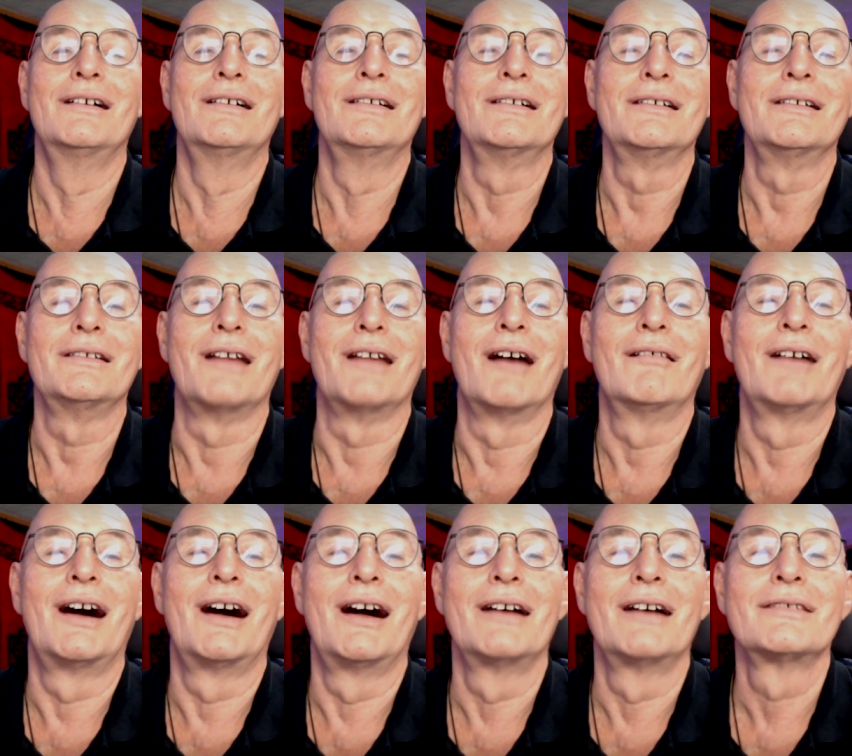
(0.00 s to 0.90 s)
And now
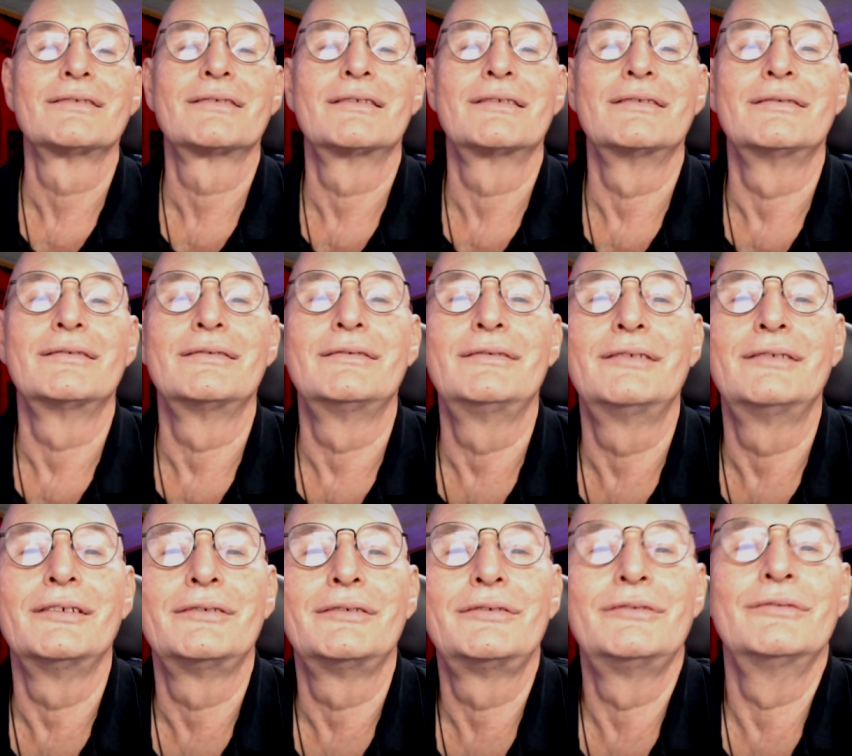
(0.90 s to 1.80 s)
ask,
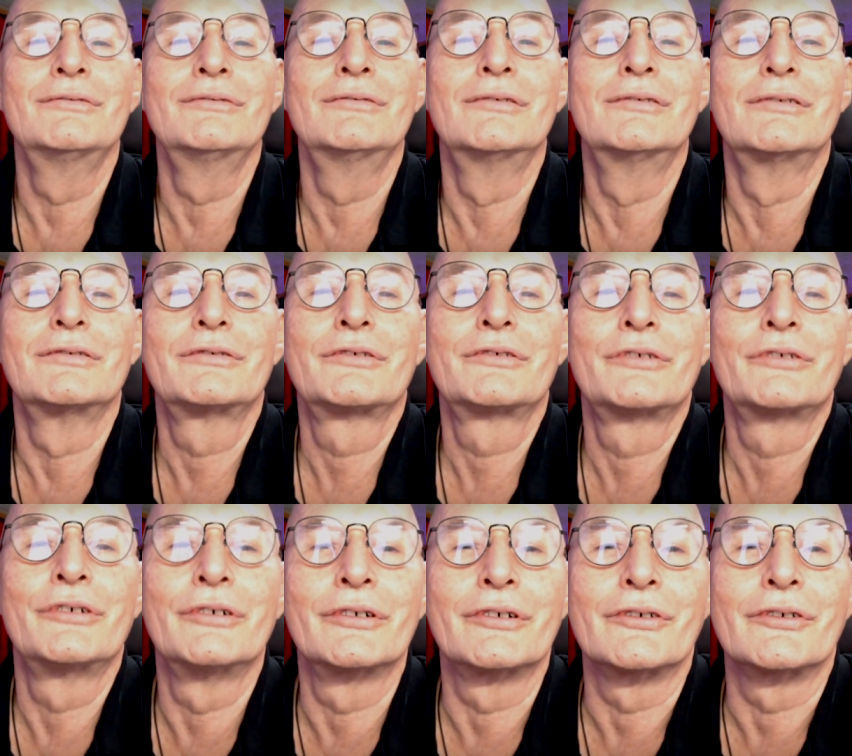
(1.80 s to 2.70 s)
did you
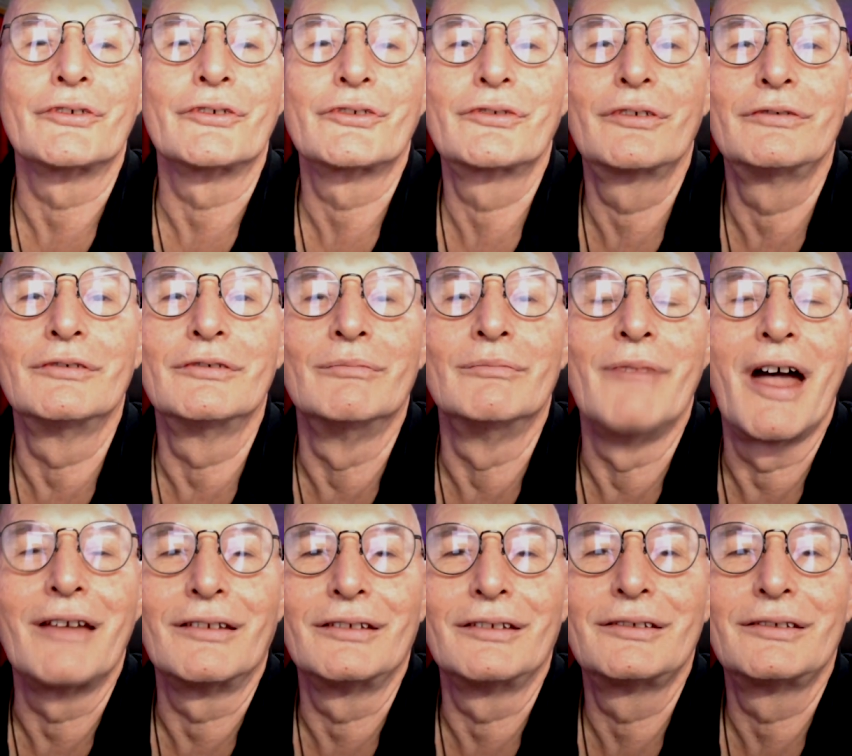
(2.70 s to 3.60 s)
curse
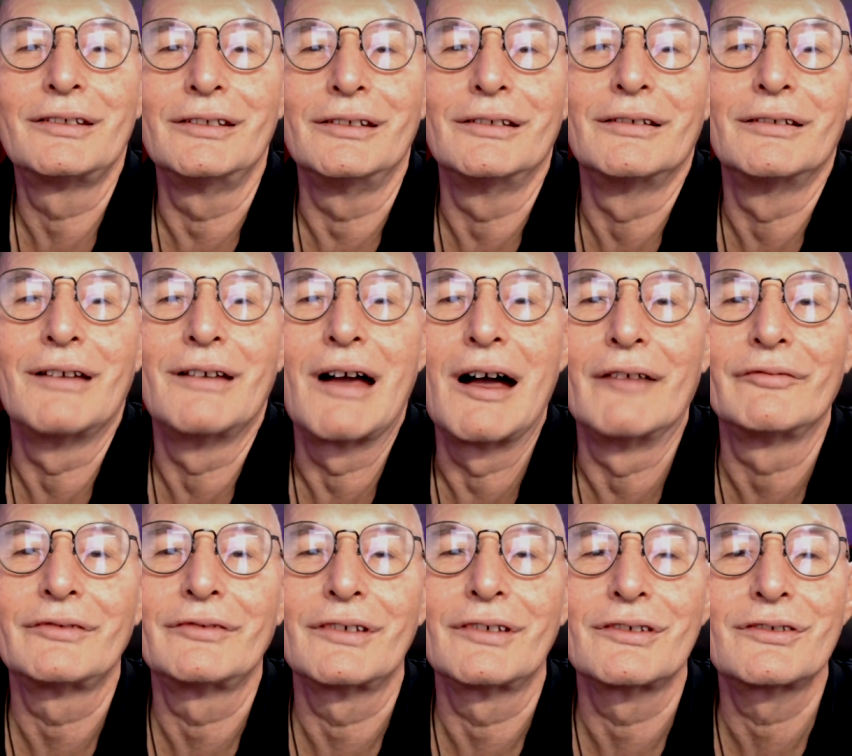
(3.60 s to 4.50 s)
humanity
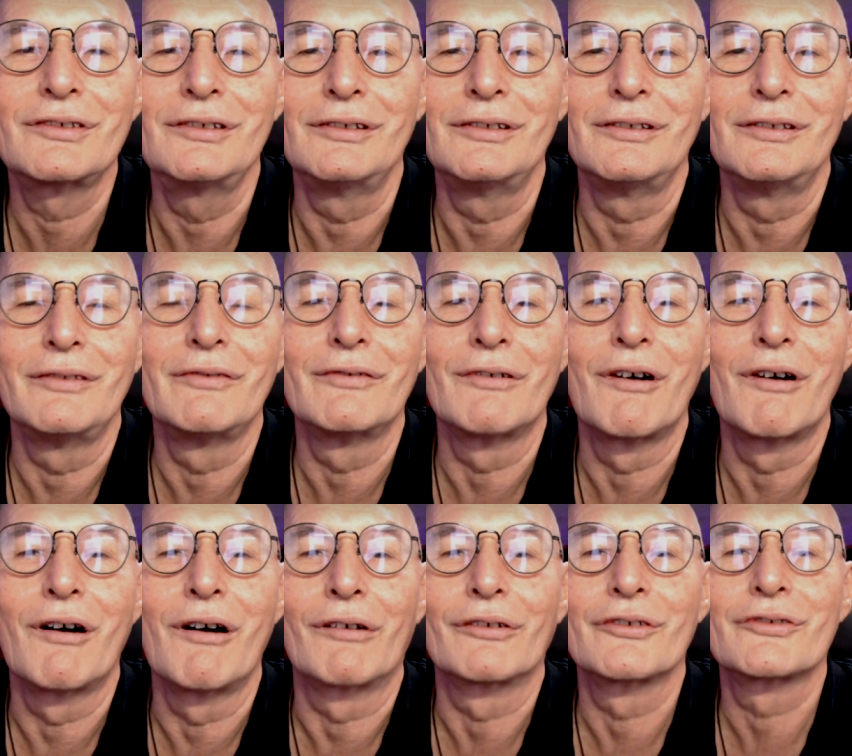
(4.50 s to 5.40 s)
after seeing the
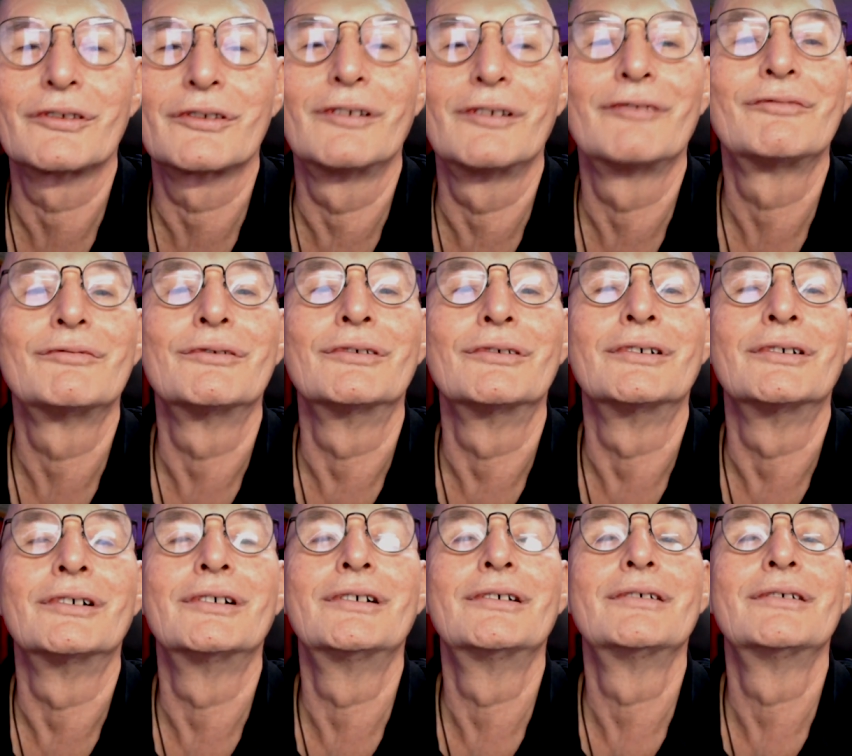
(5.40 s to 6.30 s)
horrors of
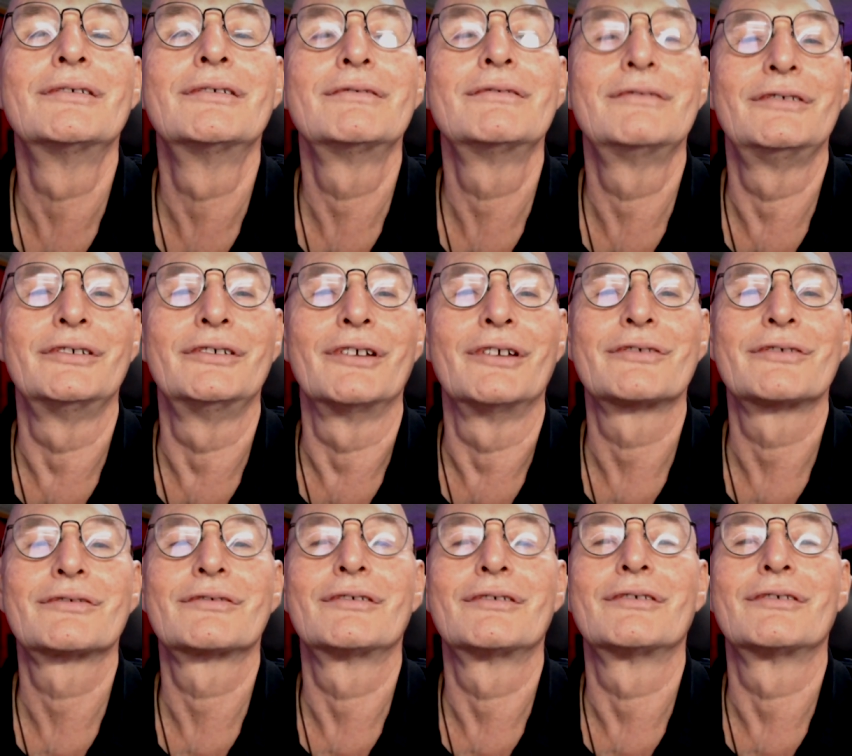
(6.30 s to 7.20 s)
war?
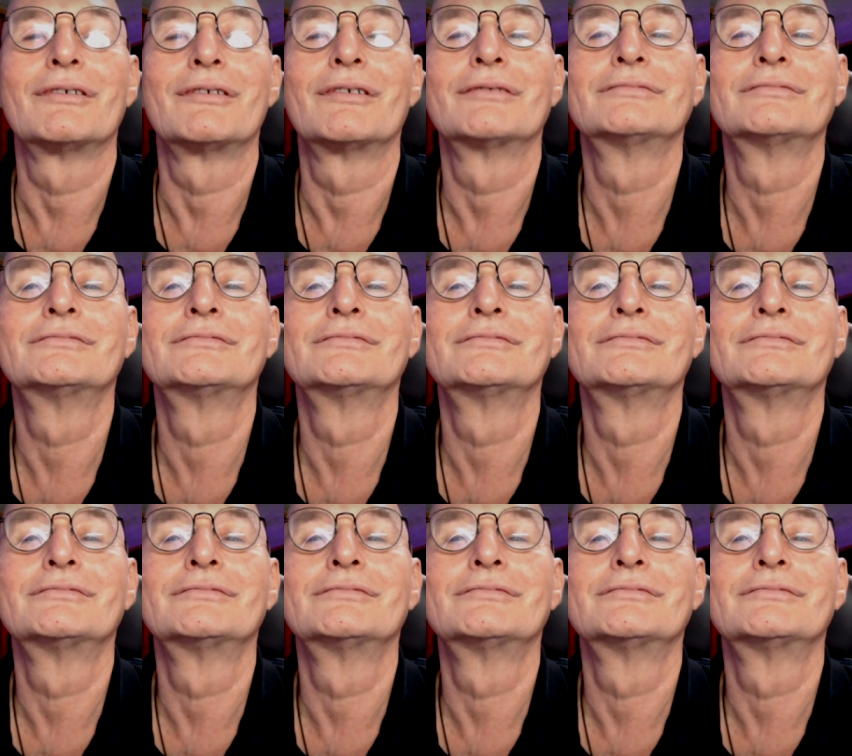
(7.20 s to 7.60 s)
Yes or no?